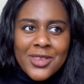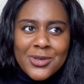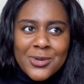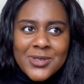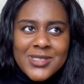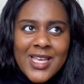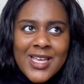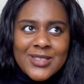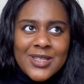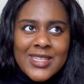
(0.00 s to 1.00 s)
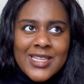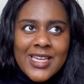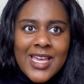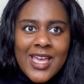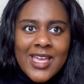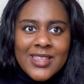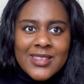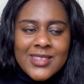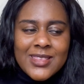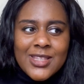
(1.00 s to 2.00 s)
thought. So I think
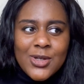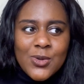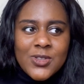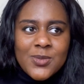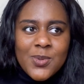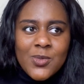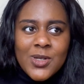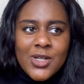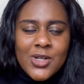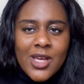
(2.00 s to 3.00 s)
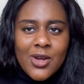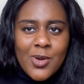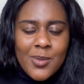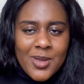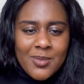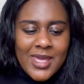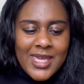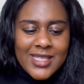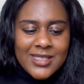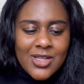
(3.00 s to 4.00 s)
the course has been really good at equipping
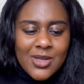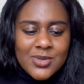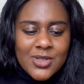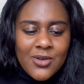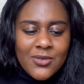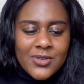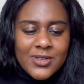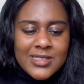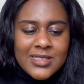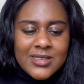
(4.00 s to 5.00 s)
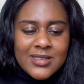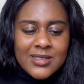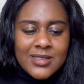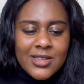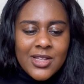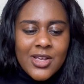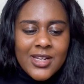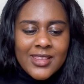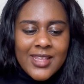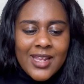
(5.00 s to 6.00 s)
me in terms of
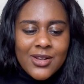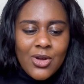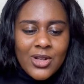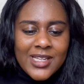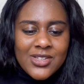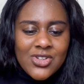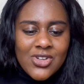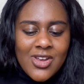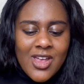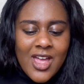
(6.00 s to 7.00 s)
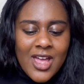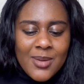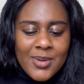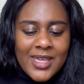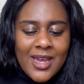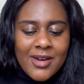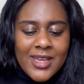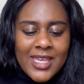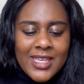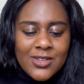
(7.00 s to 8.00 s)
learning that knowledge and
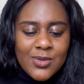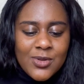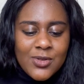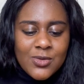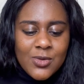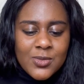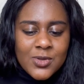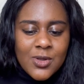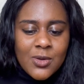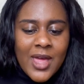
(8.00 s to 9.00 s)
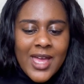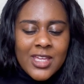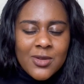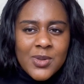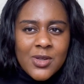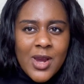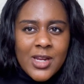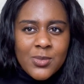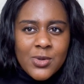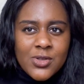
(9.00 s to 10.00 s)
carrying it into a newsroom so that I can be
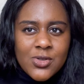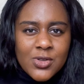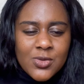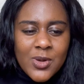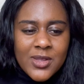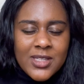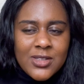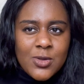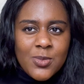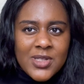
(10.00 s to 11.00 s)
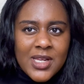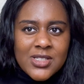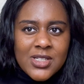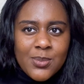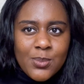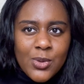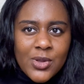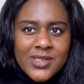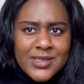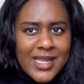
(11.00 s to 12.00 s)
credible and trustworthy to potential
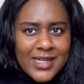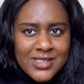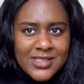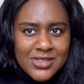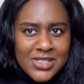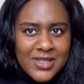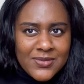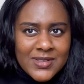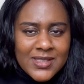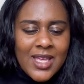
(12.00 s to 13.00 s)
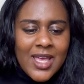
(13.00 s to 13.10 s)
employers and editors and chiefs.